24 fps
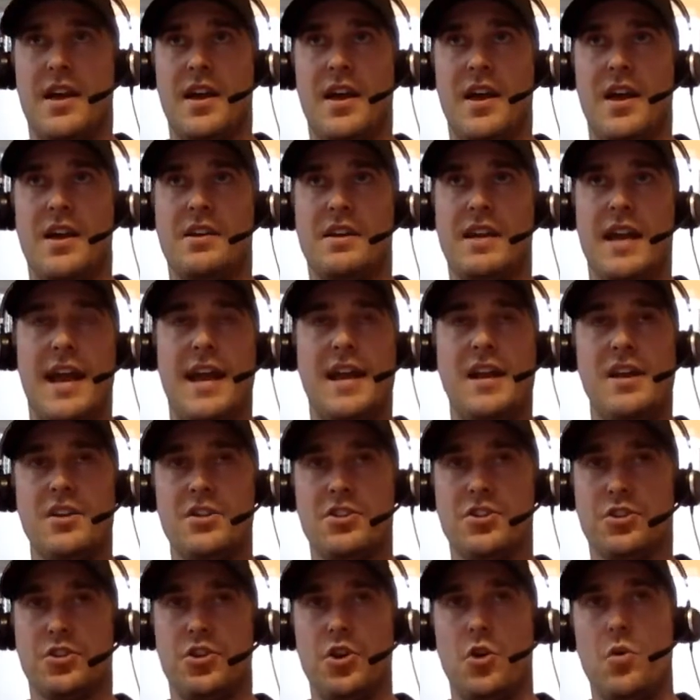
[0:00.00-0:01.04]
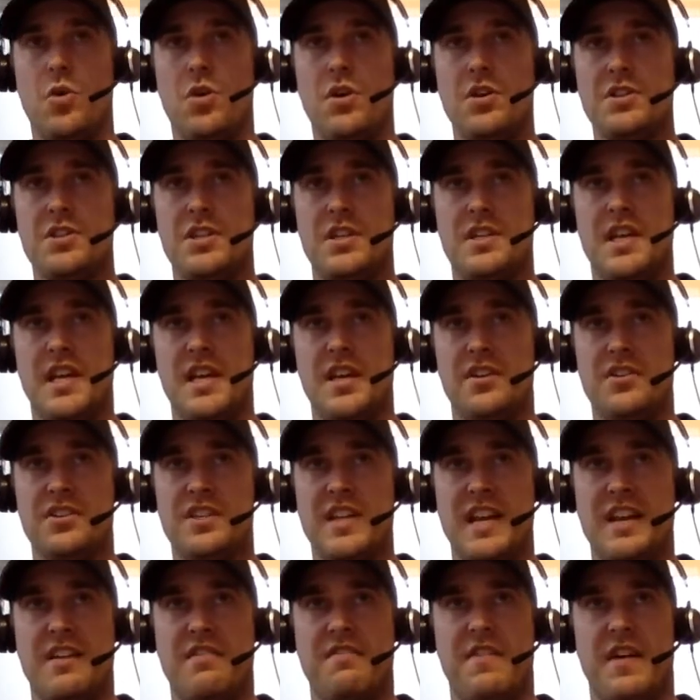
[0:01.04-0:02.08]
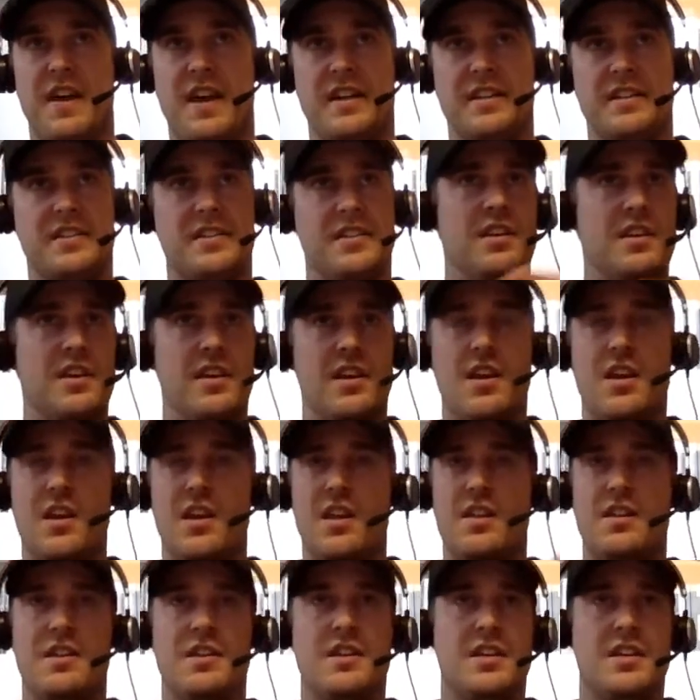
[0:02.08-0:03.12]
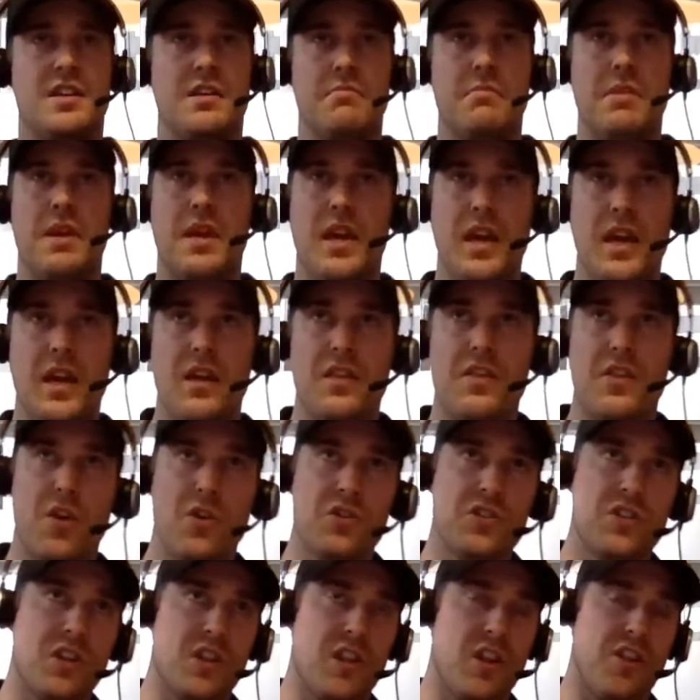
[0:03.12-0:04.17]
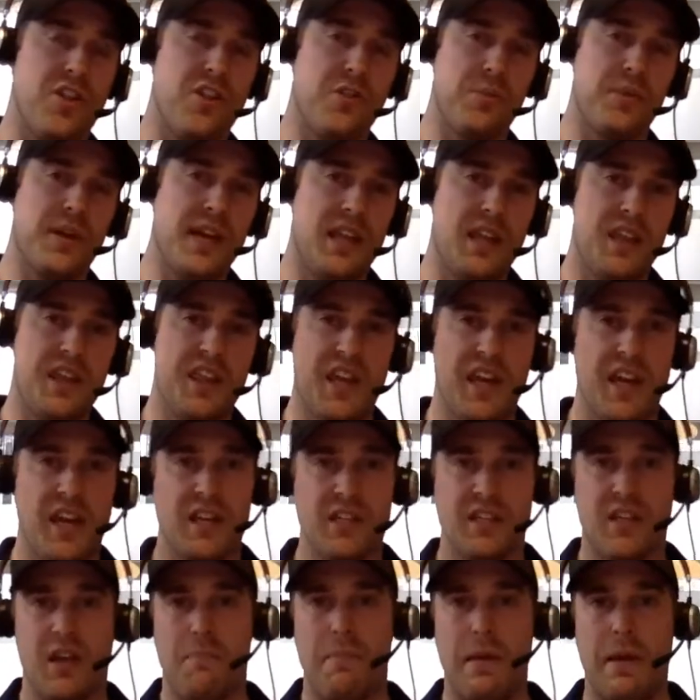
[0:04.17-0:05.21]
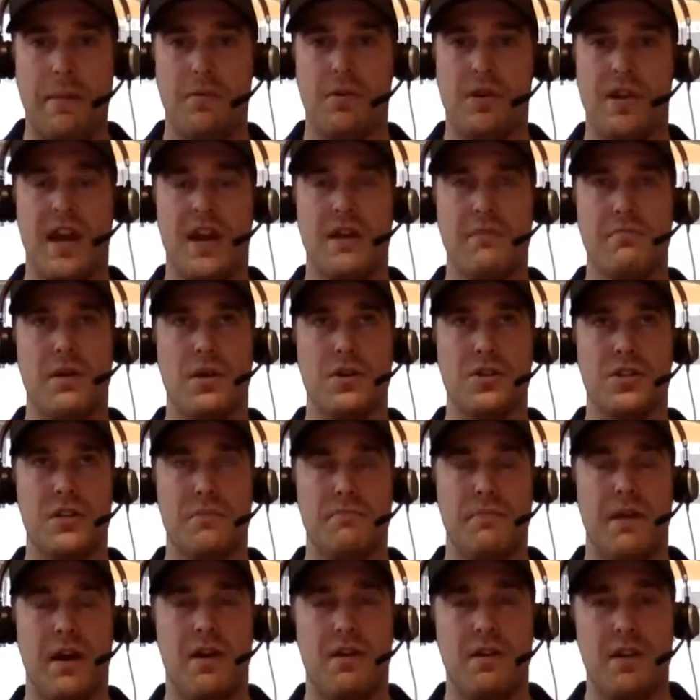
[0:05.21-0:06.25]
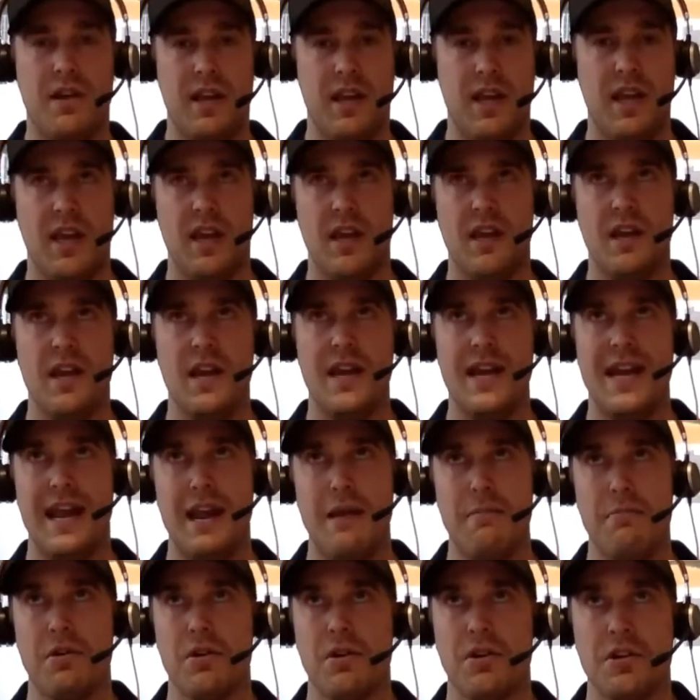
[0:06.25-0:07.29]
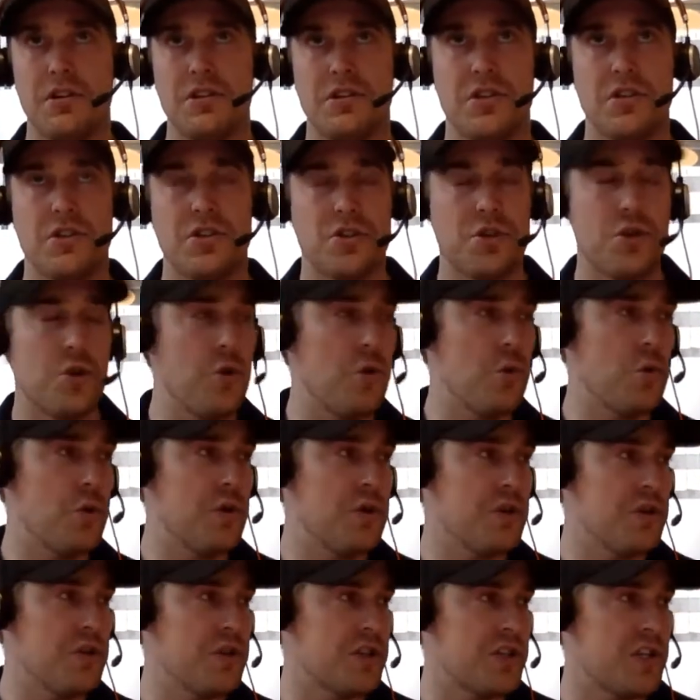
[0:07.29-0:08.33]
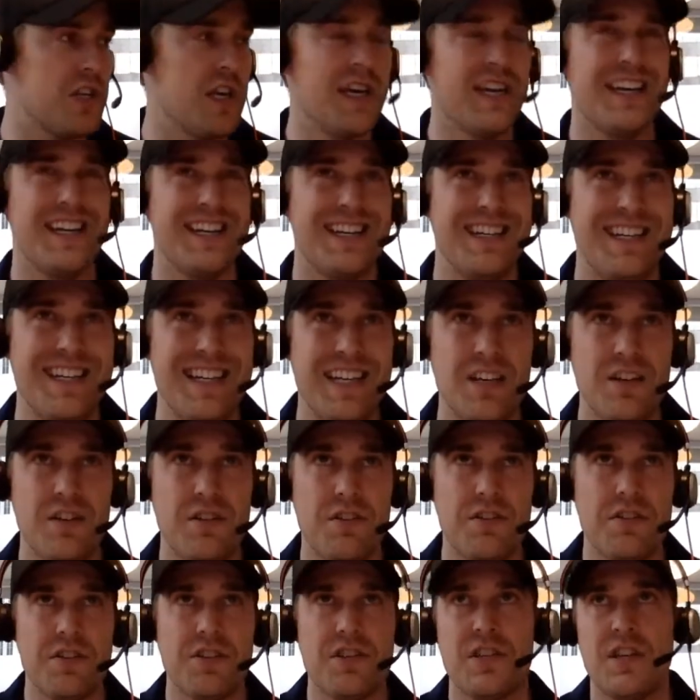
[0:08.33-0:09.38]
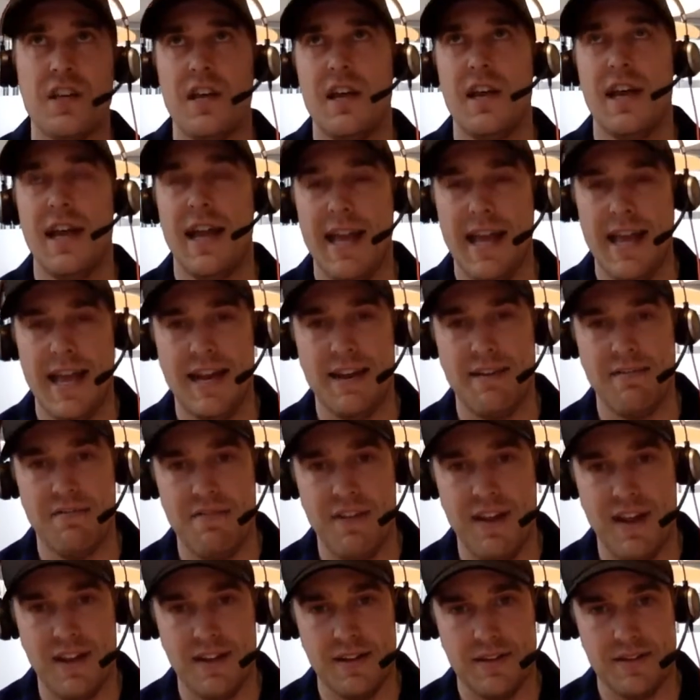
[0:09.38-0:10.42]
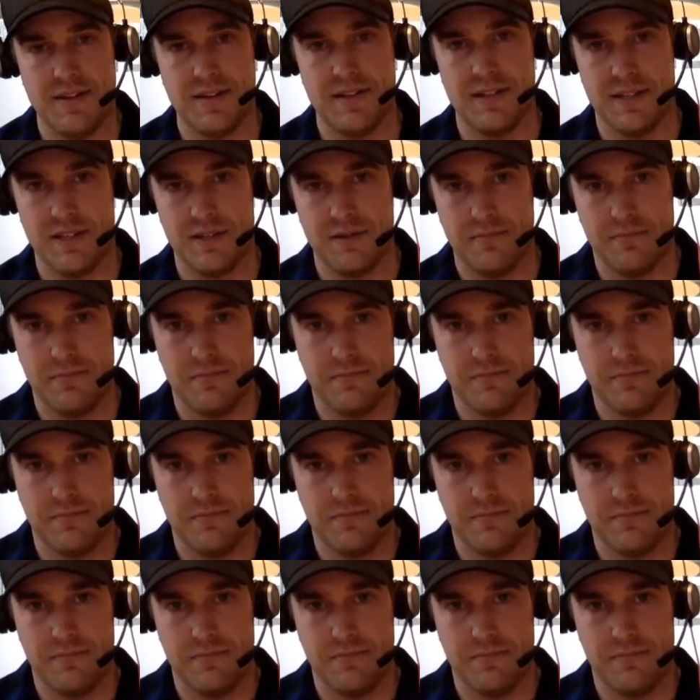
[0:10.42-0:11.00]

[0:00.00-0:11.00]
Okay, schools, deals, and events. To me, those are the three things that people care most about in neighborhoods schools, deals, and events.